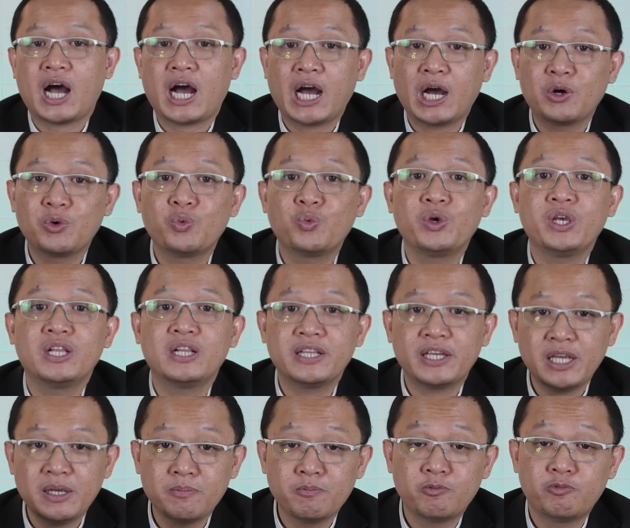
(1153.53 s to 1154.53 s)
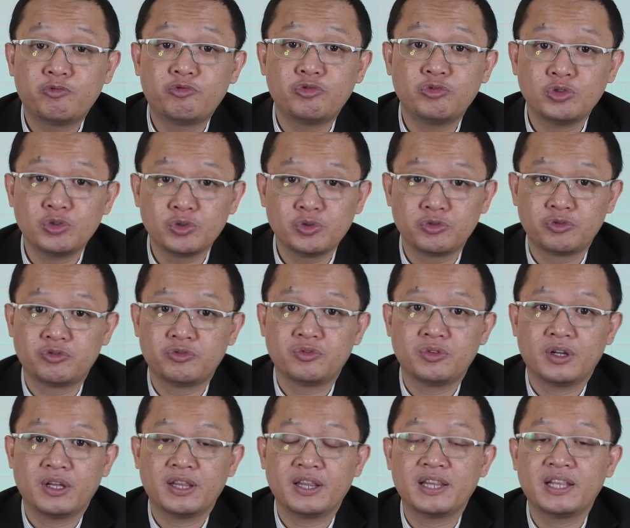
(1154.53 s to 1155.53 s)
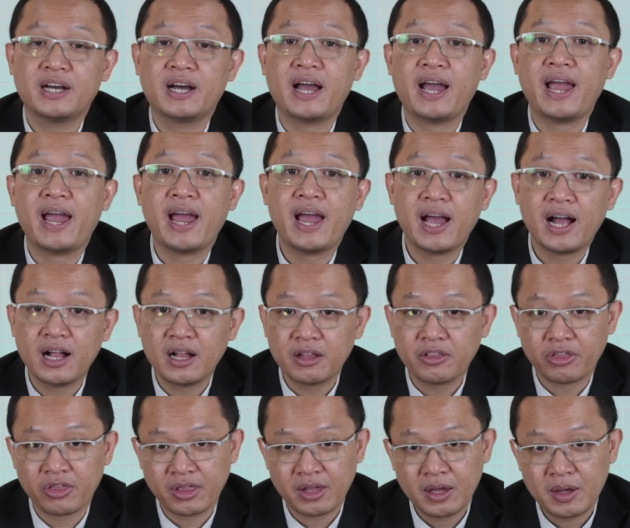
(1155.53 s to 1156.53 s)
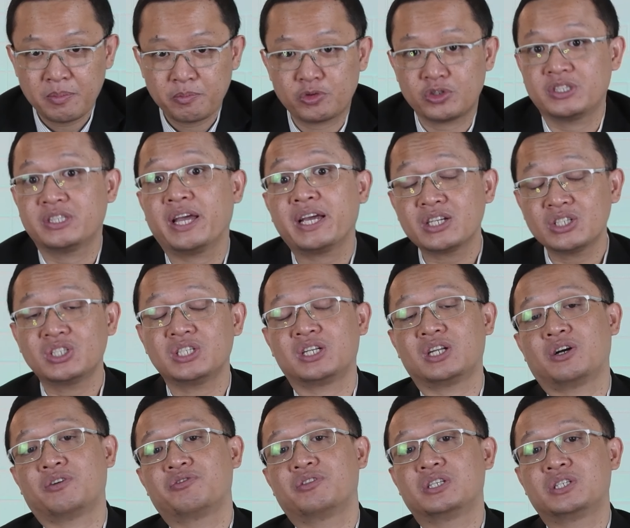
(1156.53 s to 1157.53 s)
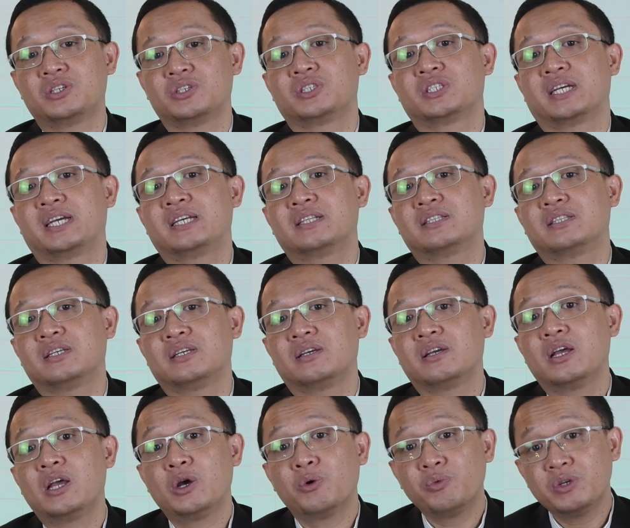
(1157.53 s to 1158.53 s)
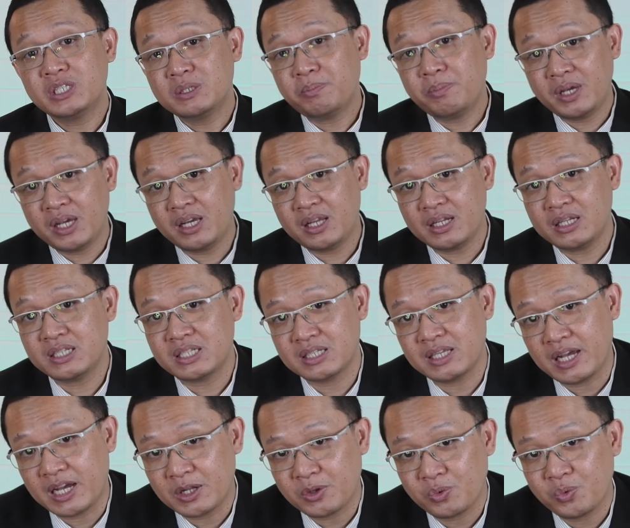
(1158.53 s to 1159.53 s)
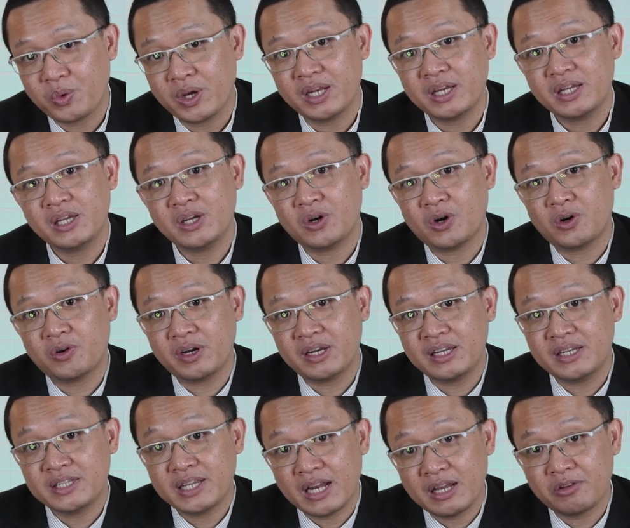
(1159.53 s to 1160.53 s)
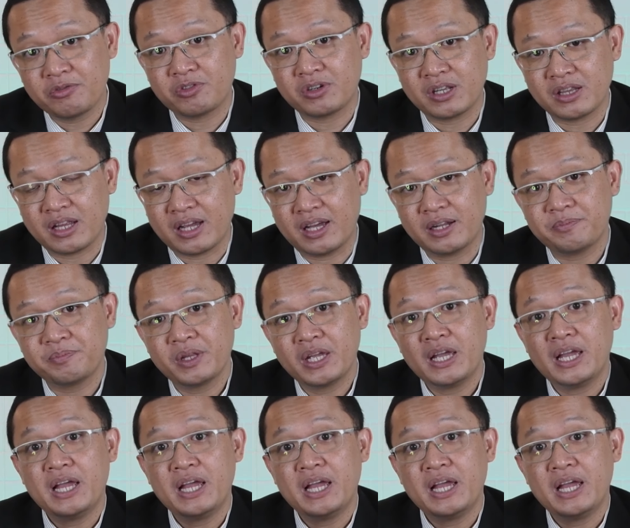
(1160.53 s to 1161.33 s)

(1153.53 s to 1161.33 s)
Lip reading: I will improve the health protection of the society, which means that when he already delivered that,